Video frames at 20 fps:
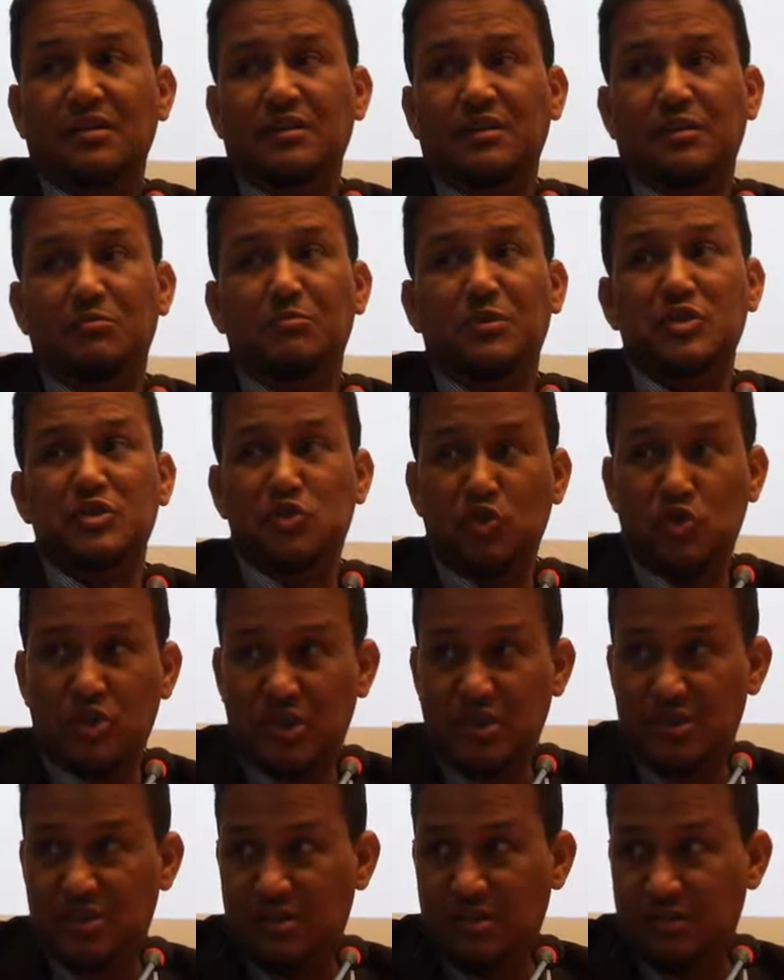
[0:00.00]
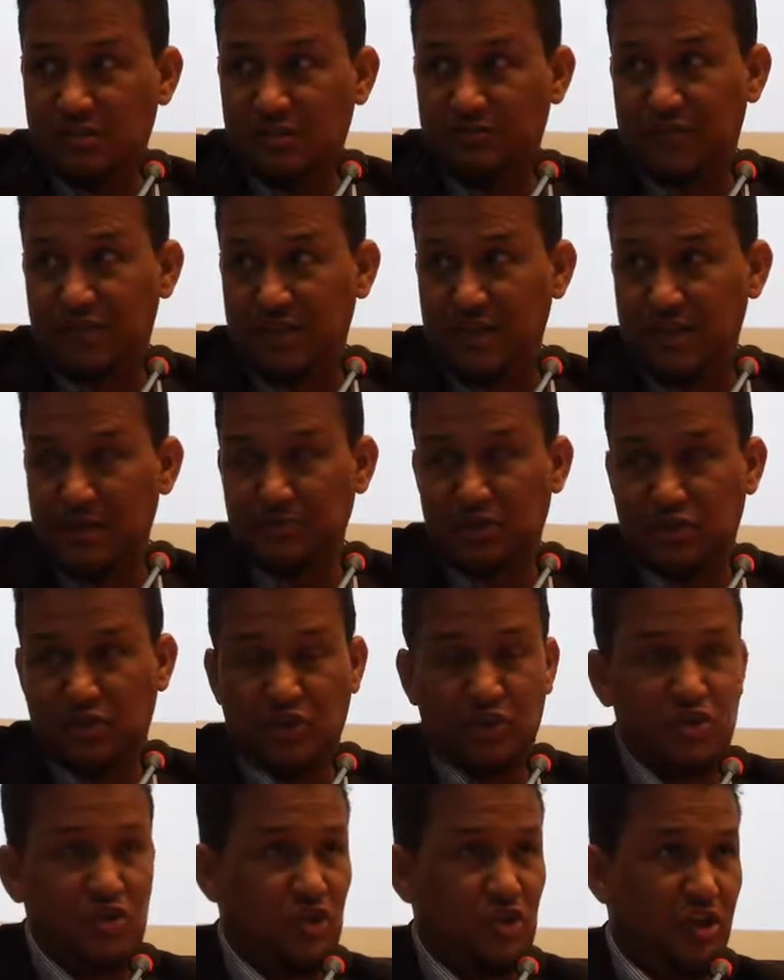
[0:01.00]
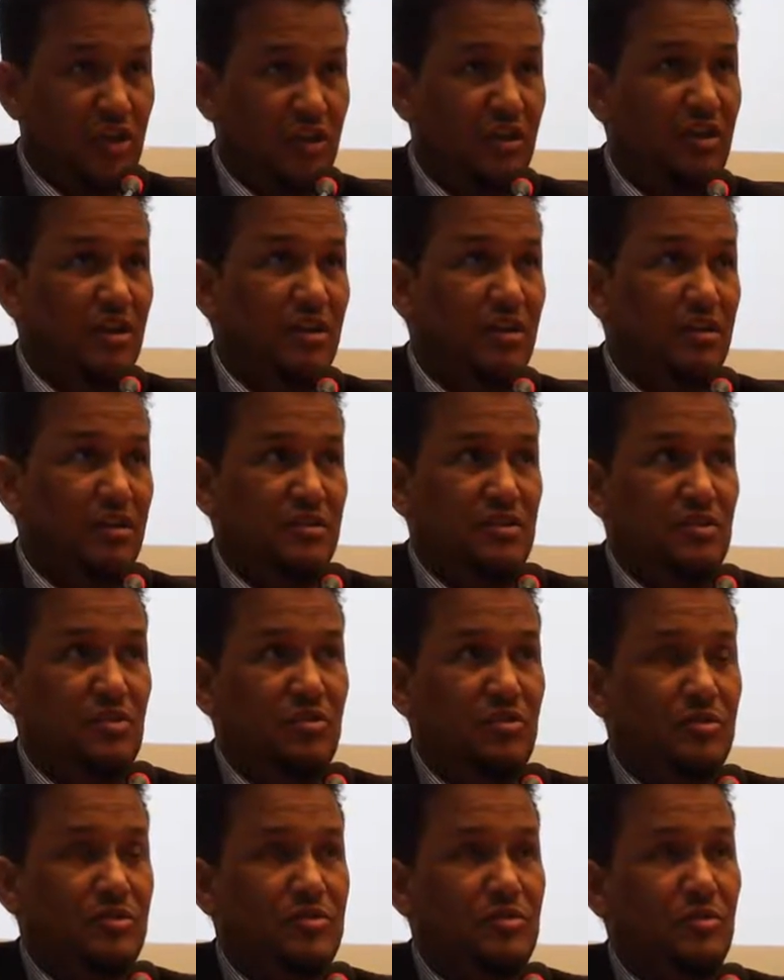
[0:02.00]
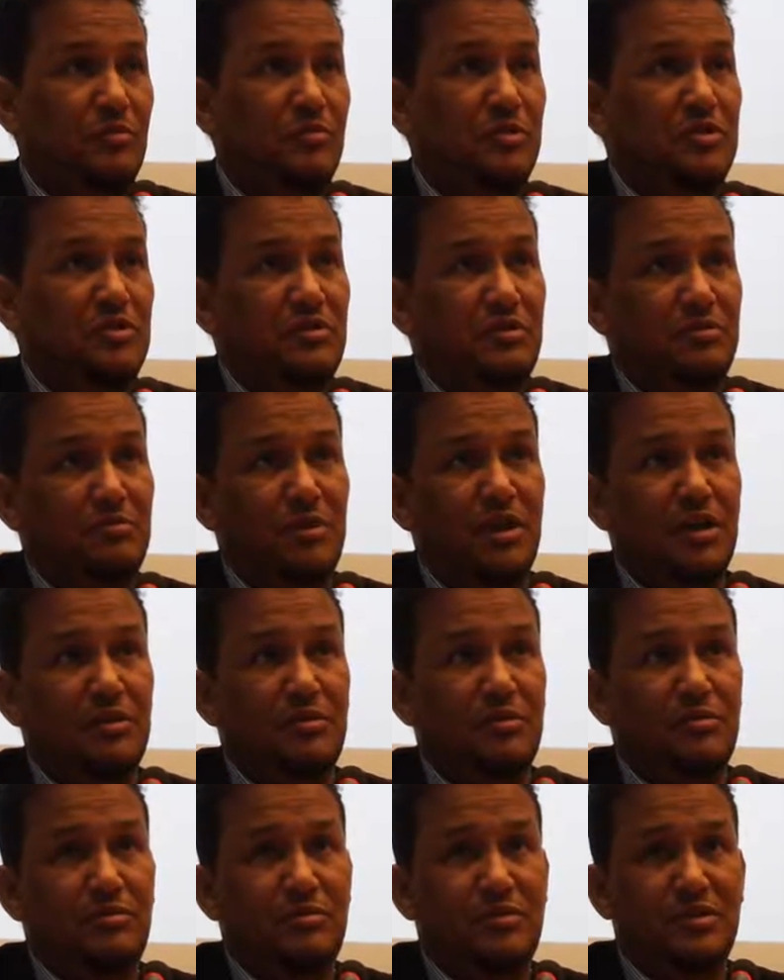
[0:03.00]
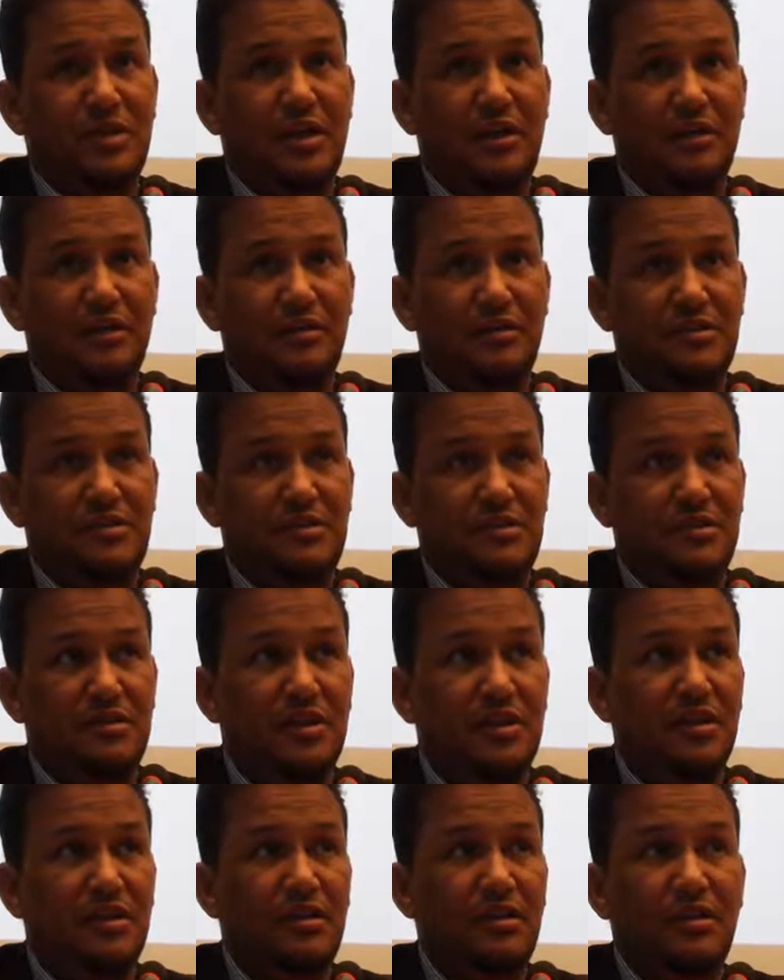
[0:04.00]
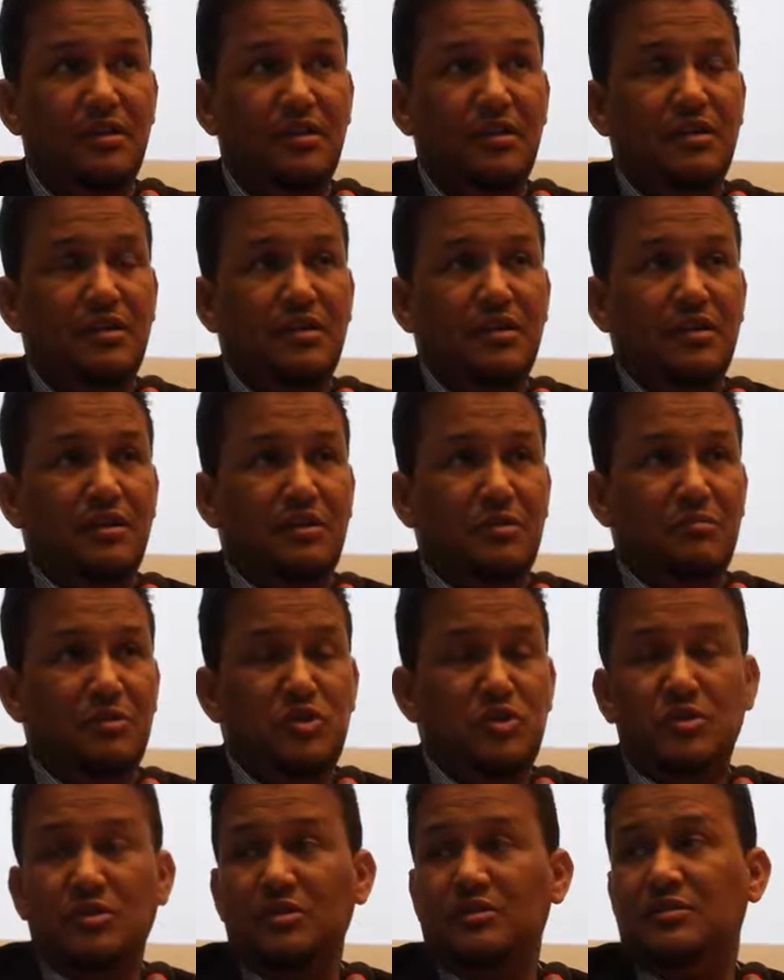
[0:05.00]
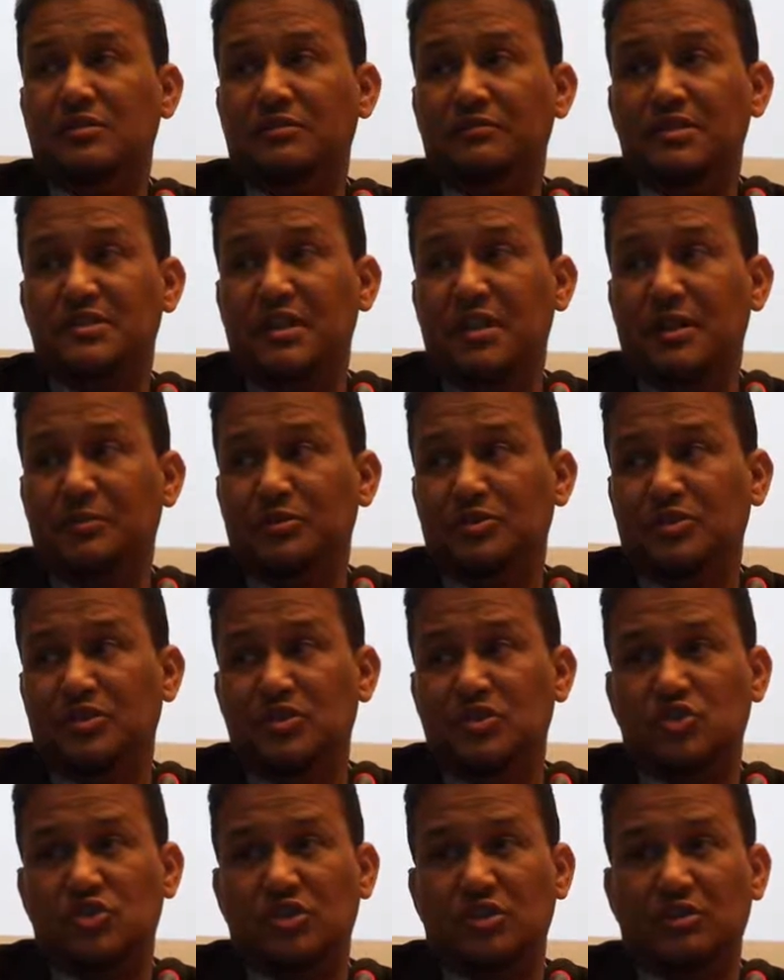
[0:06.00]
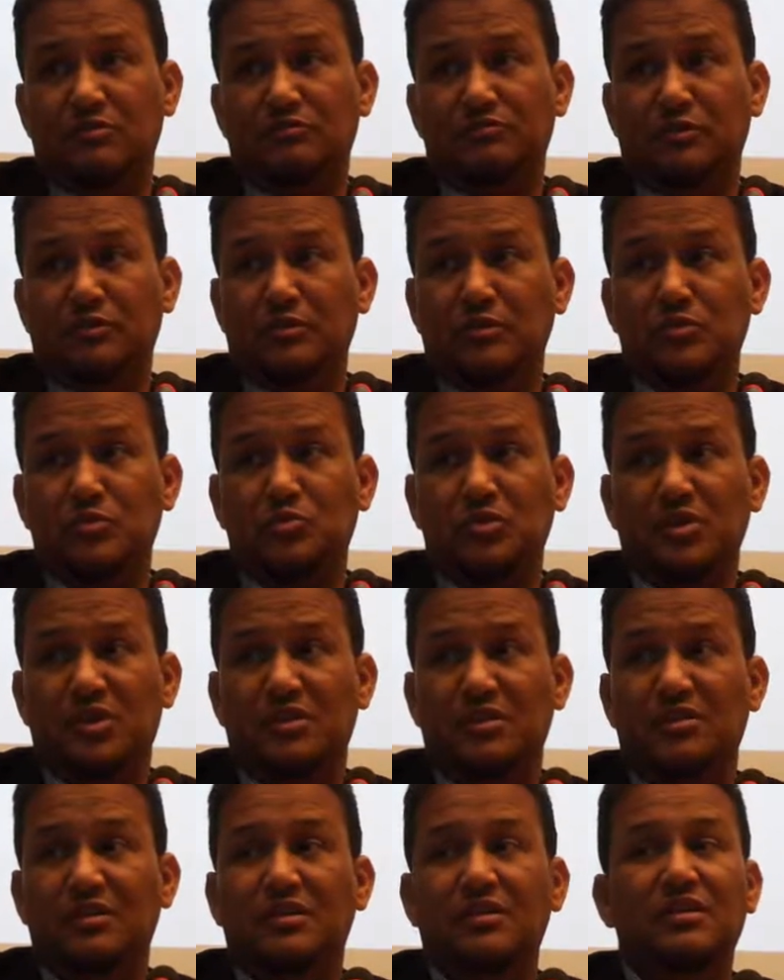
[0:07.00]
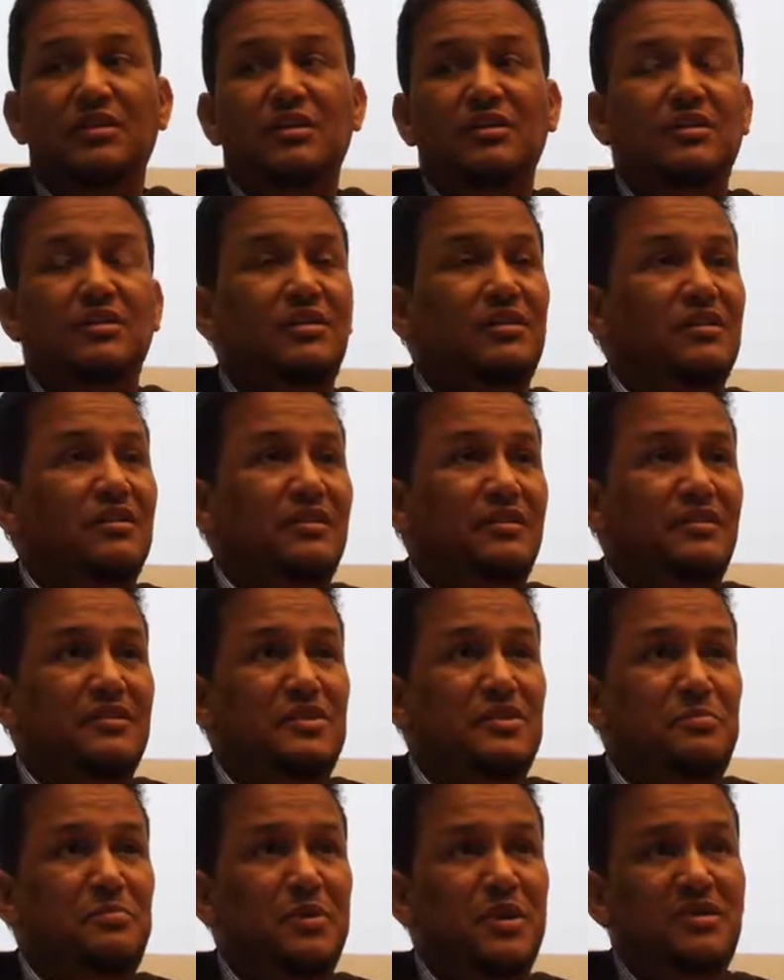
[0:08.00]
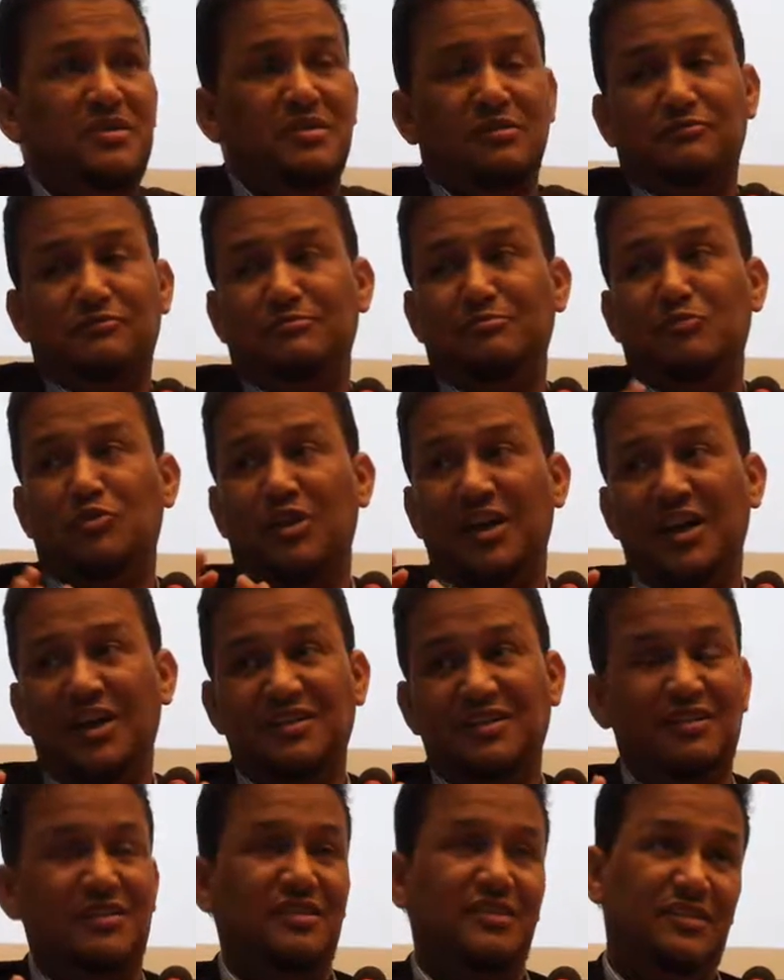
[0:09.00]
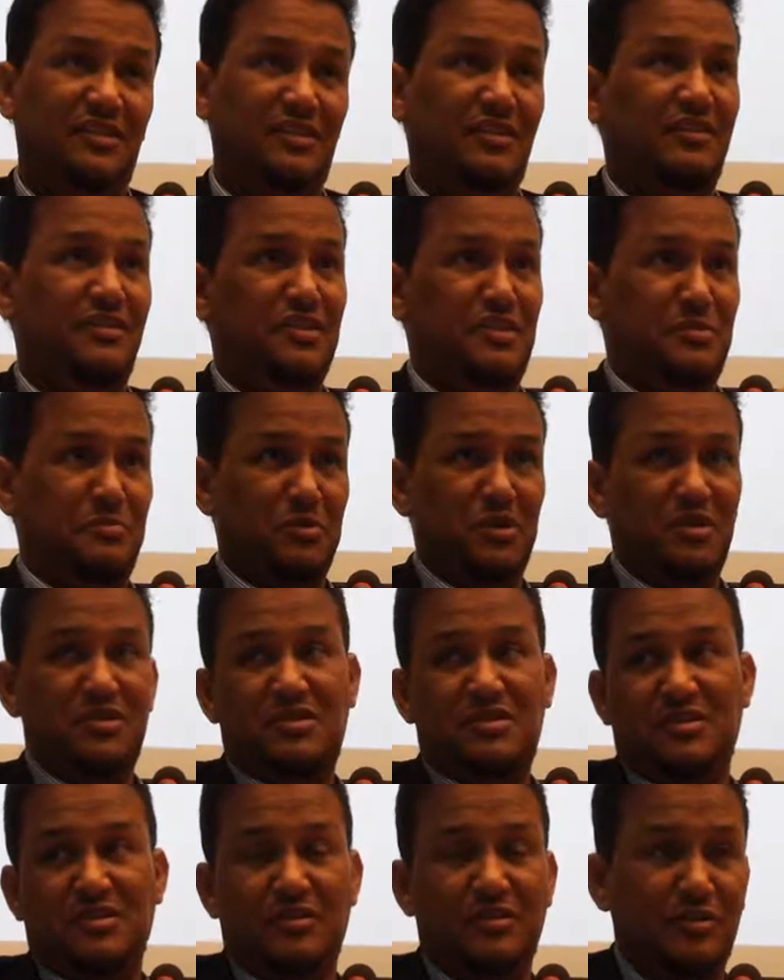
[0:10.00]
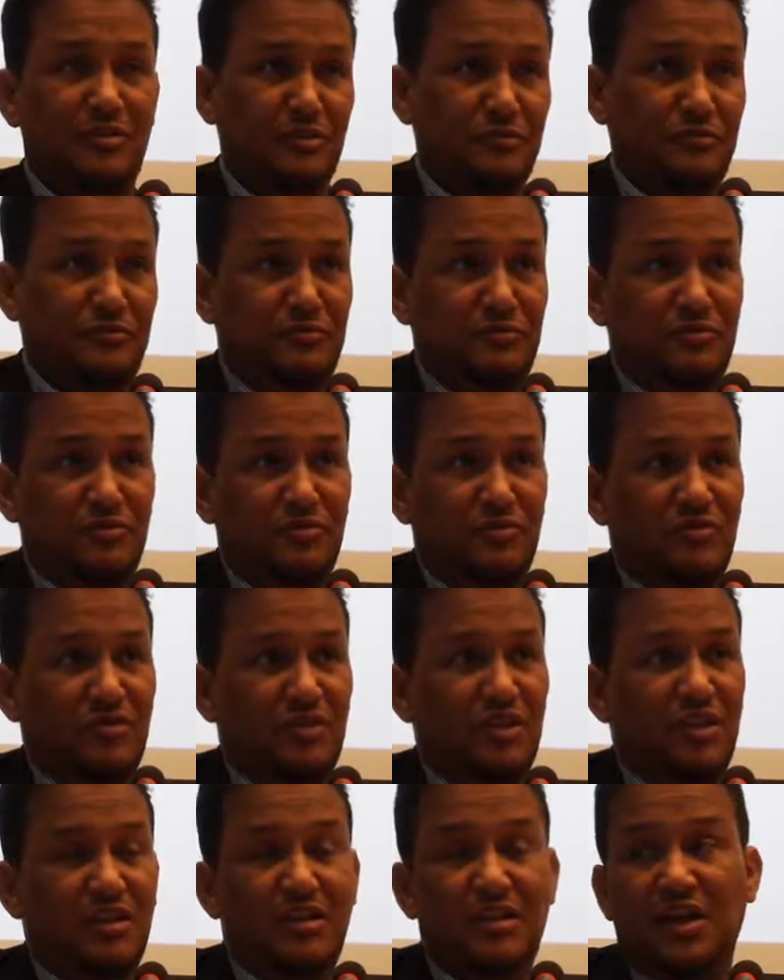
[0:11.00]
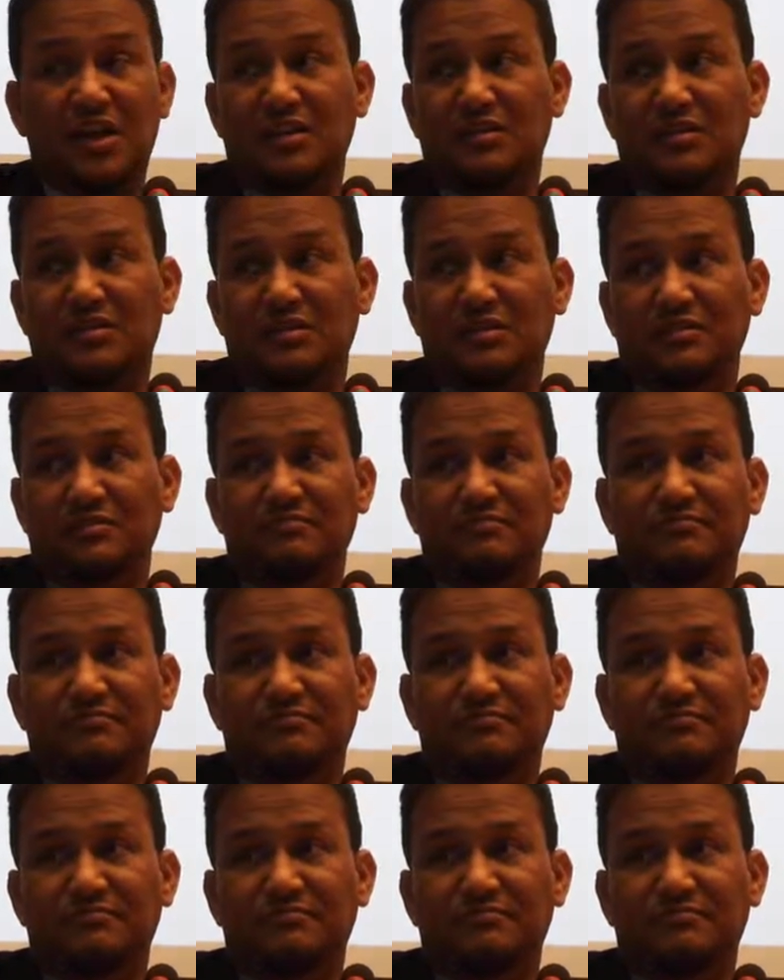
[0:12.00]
The majority of Islamic teaching, and this is also mentioned by Dr. Tariq today, the majority of Islamic teaching falls within the space of morality, not the space of legality.